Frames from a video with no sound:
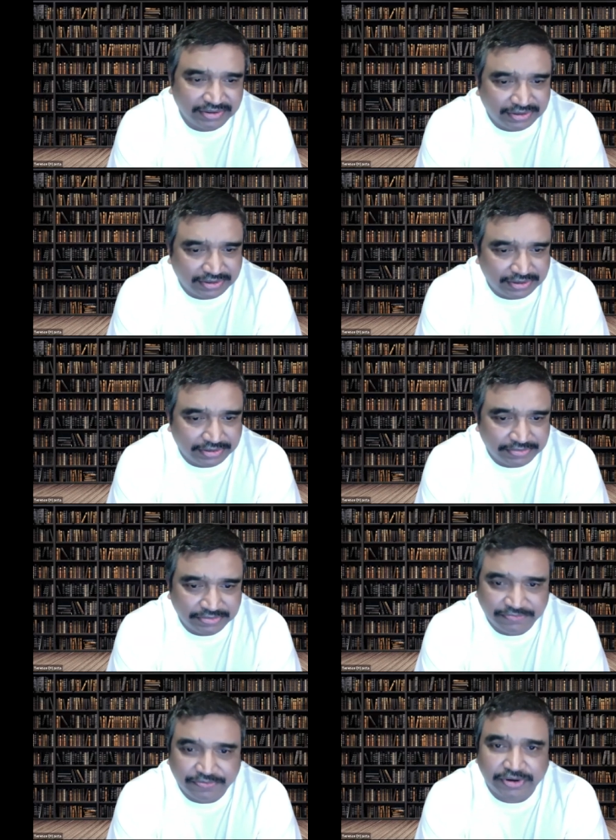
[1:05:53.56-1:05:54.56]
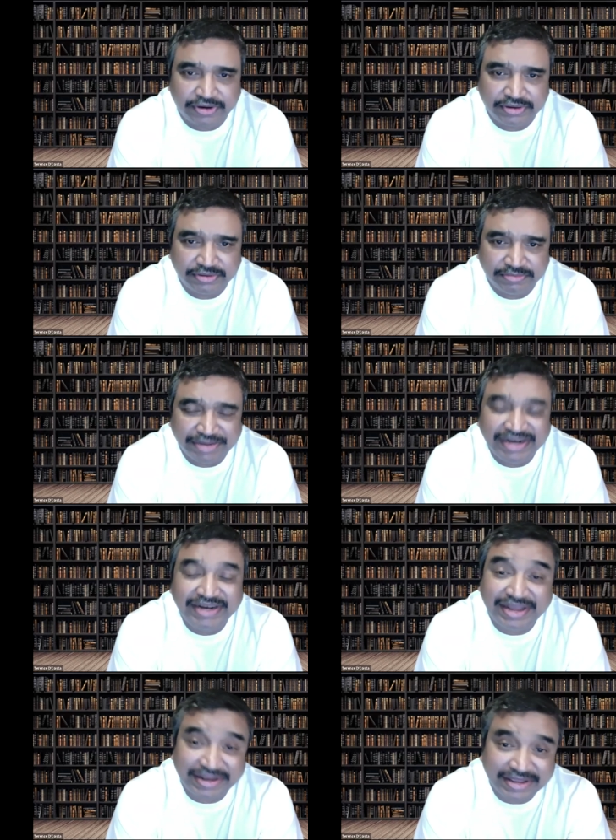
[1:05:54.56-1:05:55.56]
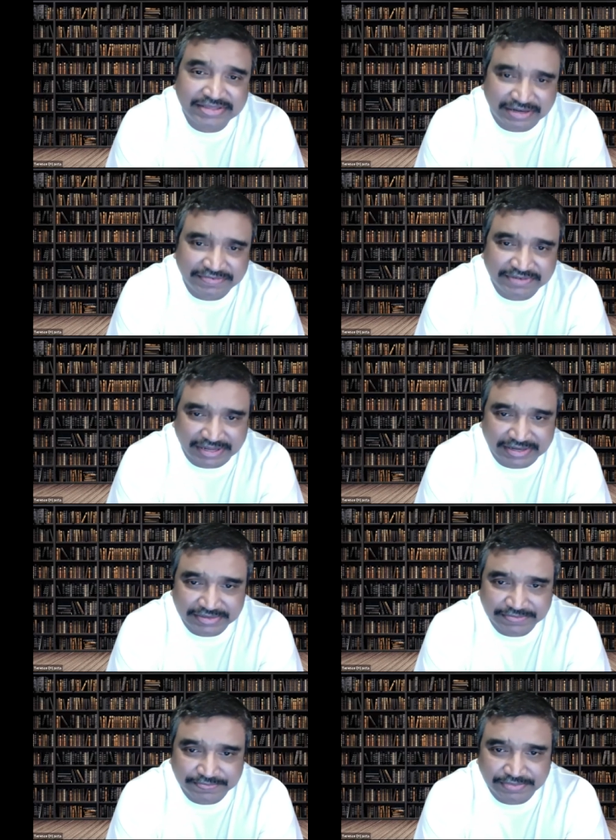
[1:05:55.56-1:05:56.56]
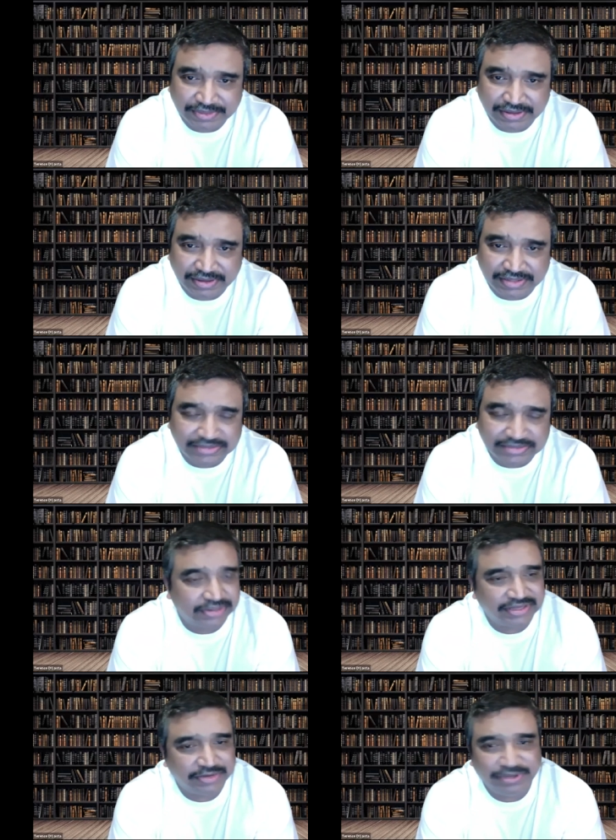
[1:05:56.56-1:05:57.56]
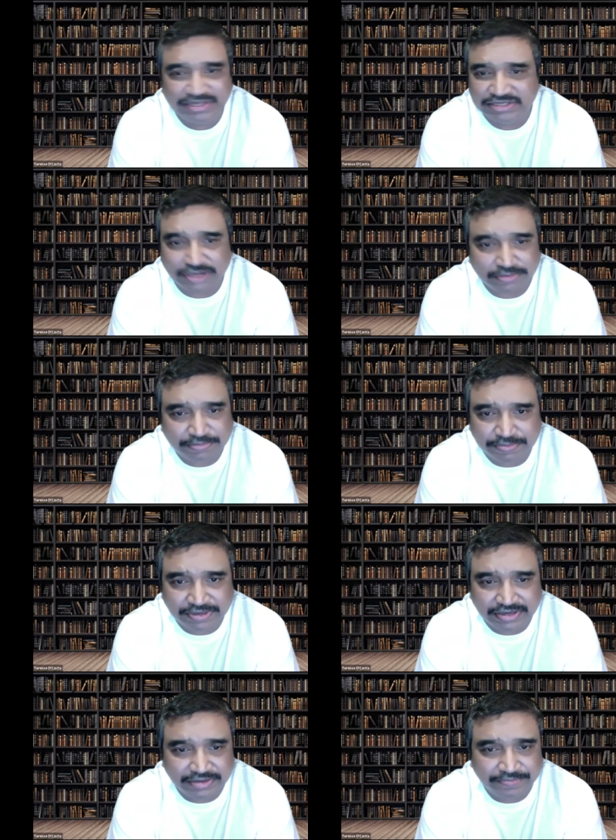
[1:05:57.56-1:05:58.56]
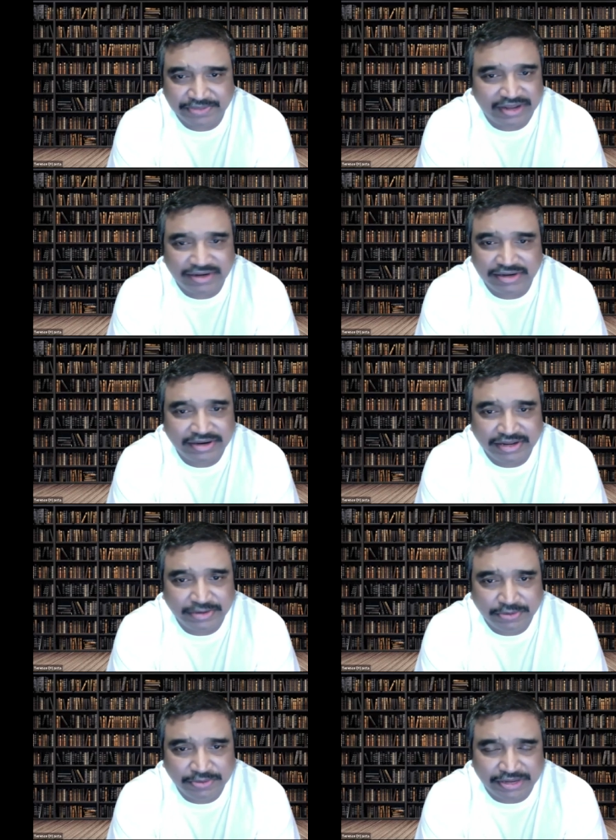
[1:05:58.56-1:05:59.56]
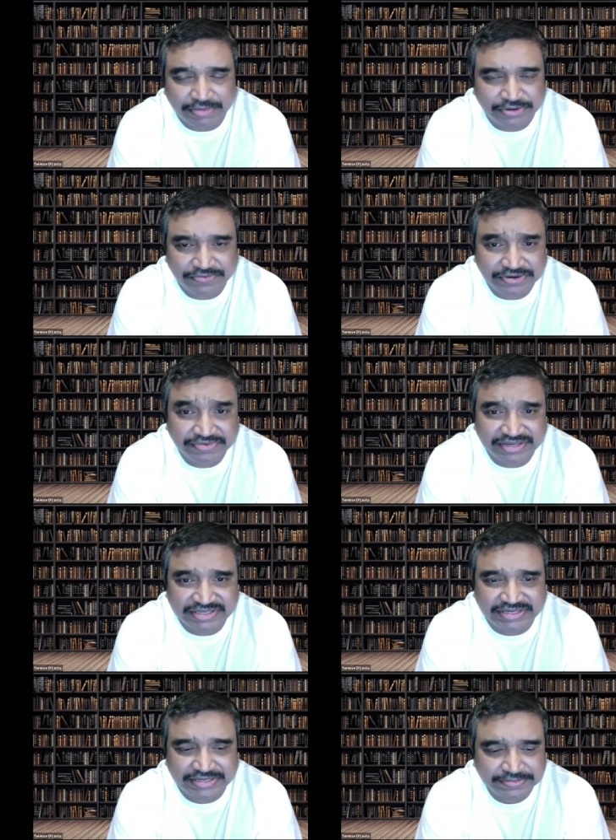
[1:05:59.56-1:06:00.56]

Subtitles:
for many decades after that. It's not that we stop our learning when we come out of university.